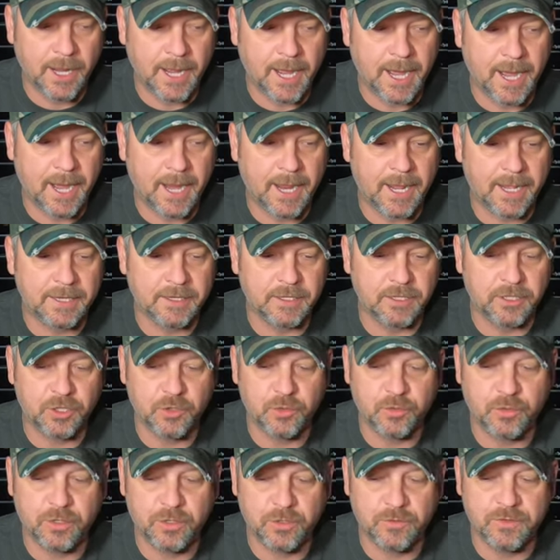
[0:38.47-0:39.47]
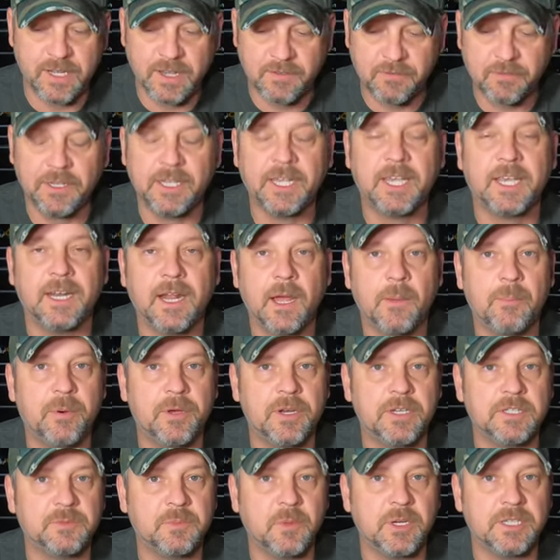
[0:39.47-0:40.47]
and you definitely cannot
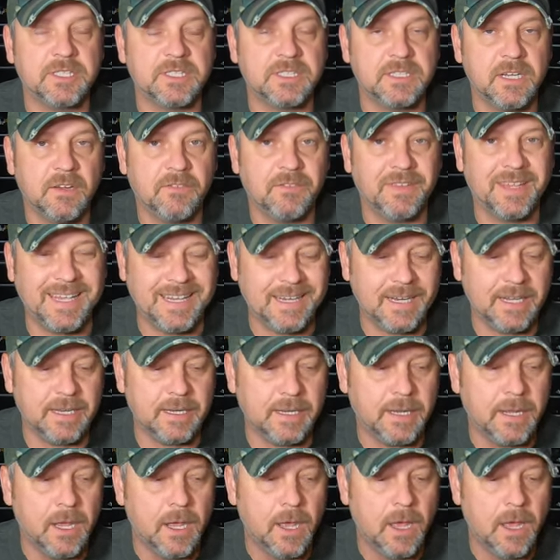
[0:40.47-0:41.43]
put as much stuff in it.